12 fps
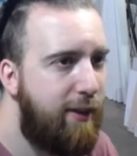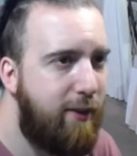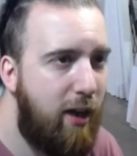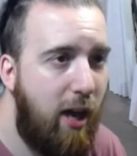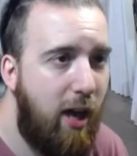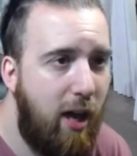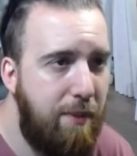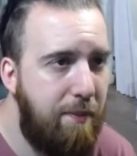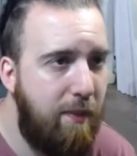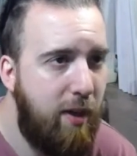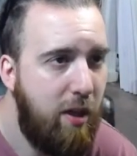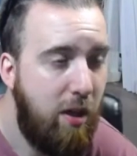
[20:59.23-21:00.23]

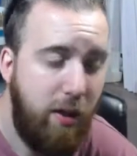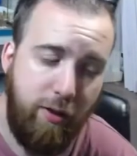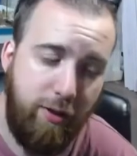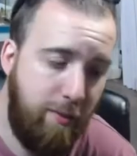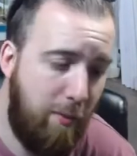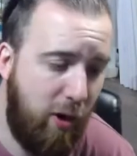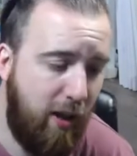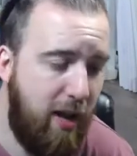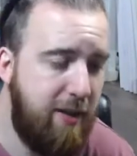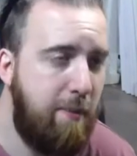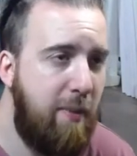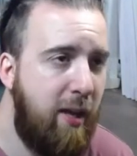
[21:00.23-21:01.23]
Um, the more
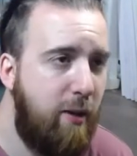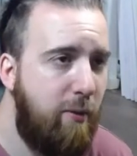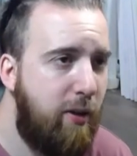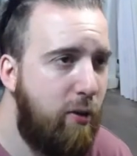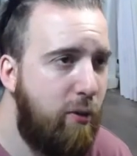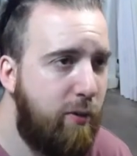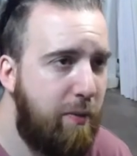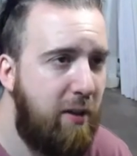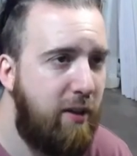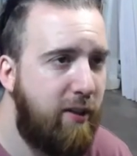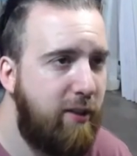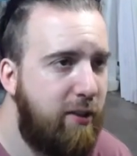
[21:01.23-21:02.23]
light, the better with those
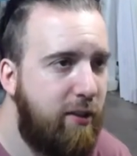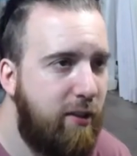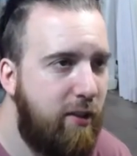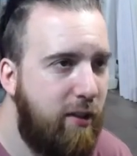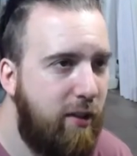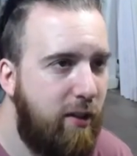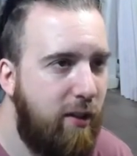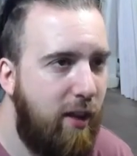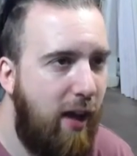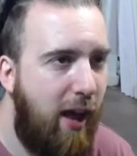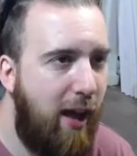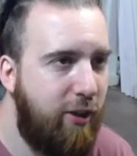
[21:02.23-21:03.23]
plants.
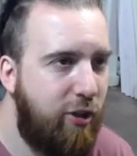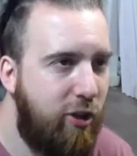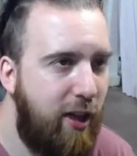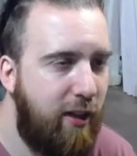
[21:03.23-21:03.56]
Ask Jake the